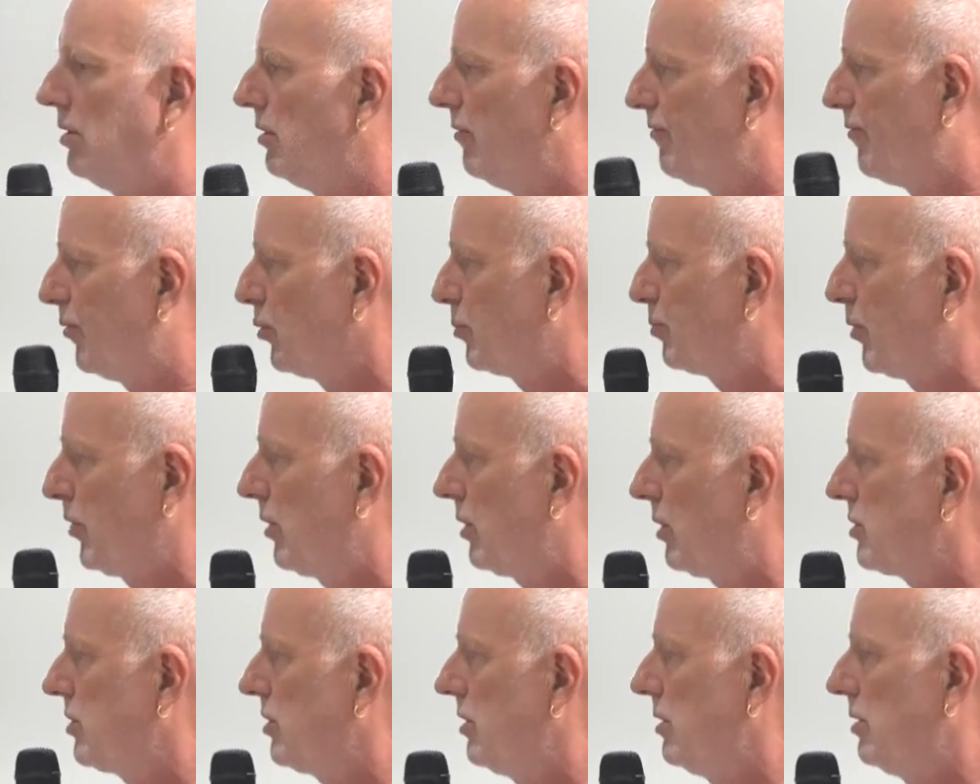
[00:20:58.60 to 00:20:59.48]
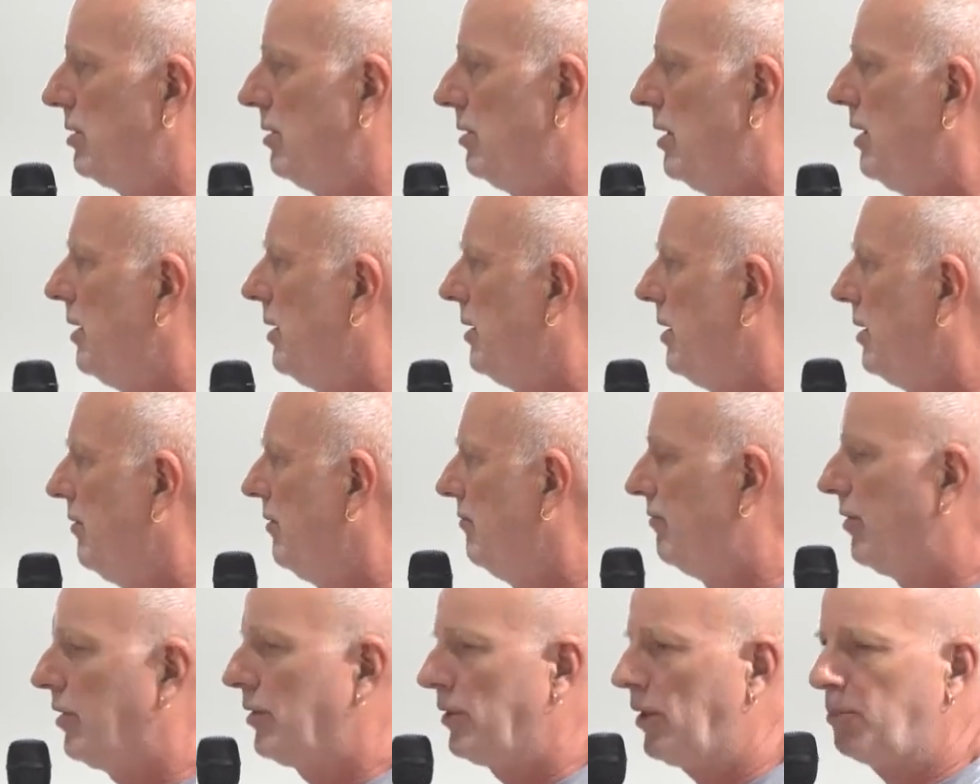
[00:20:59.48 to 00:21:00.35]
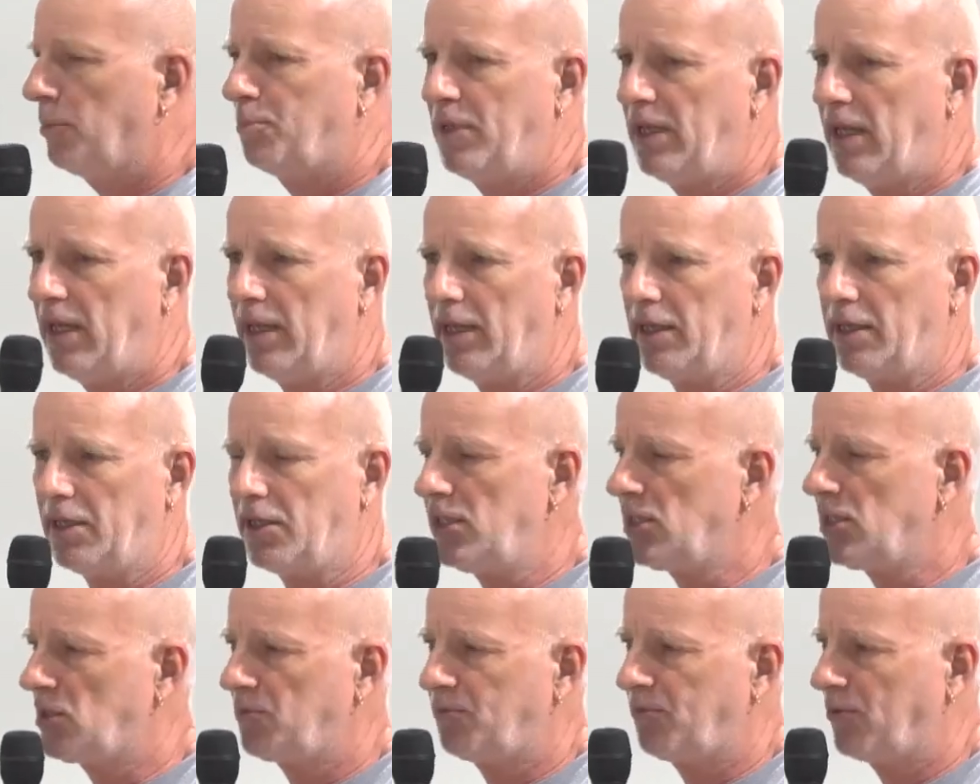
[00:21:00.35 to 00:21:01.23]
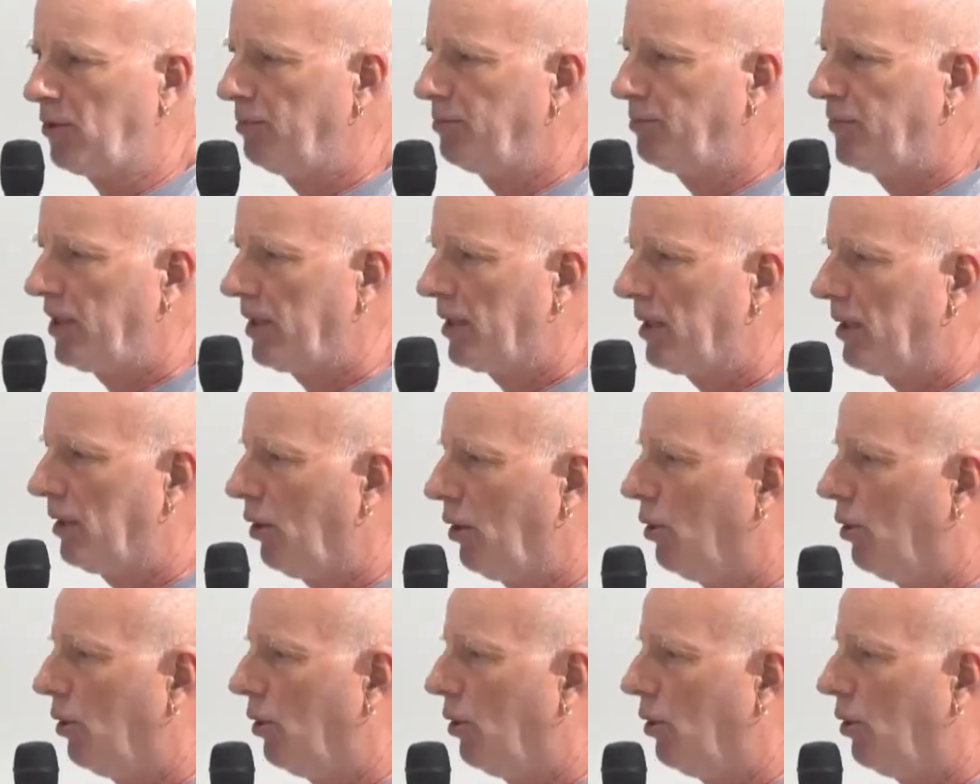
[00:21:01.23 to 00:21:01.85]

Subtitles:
the food production will not be increased from the